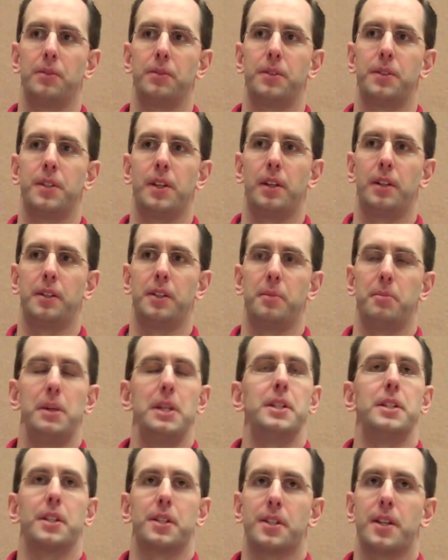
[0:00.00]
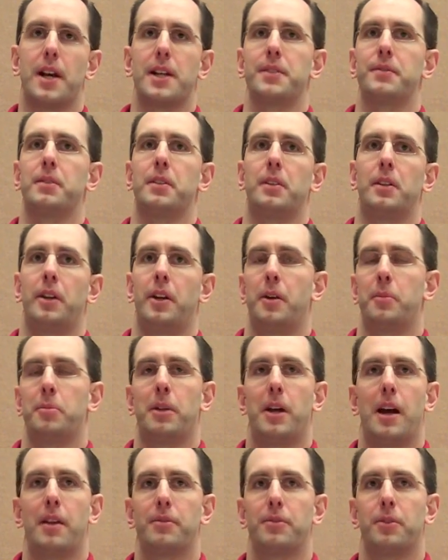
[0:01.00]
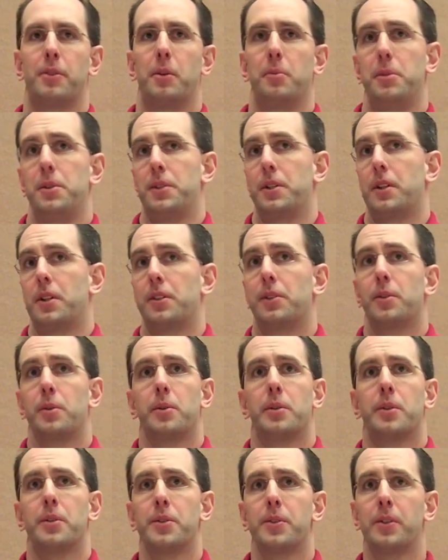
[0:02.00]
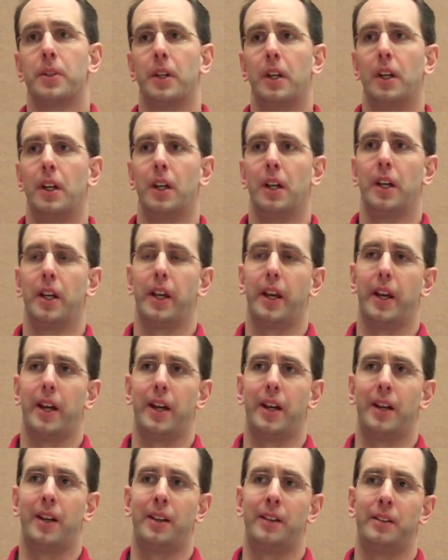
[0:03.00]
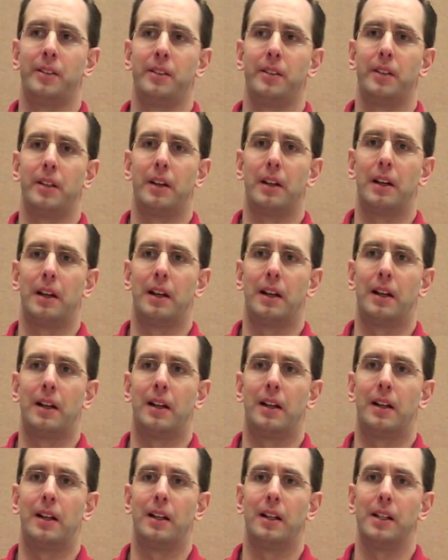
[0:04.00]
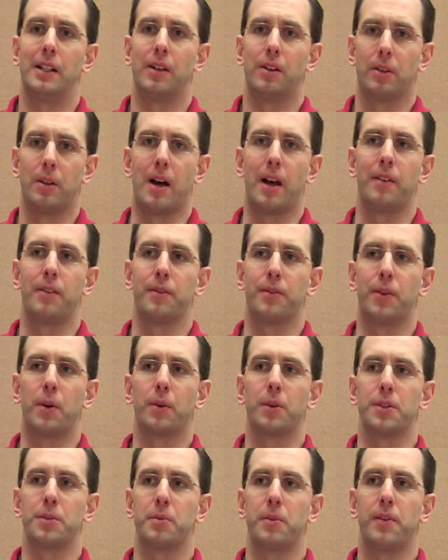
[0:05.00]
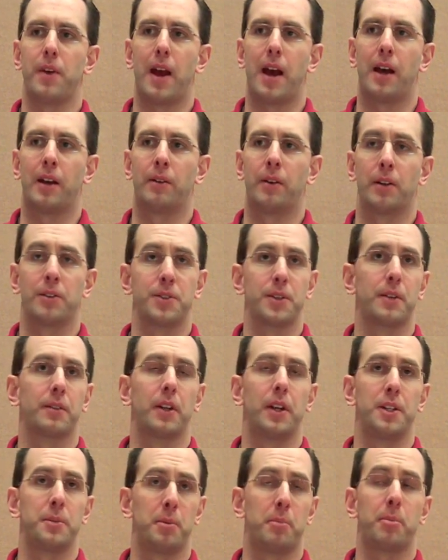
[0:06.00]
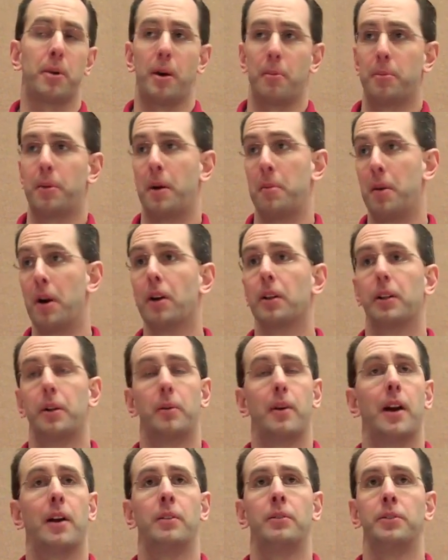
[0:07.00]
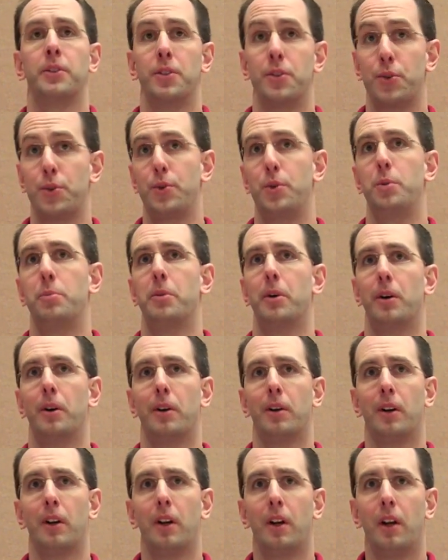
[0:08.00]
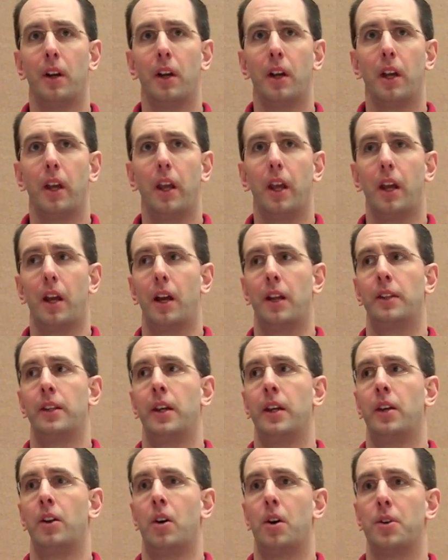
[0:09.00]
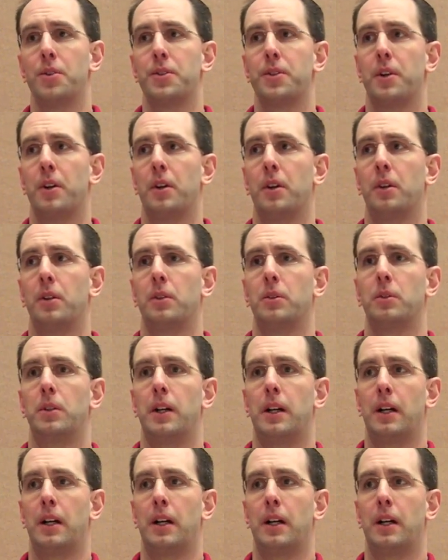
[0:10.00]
to be successful on our platform using our tools. And a lot of the focus we've had around Silverlight has been primarily around consumer, and then also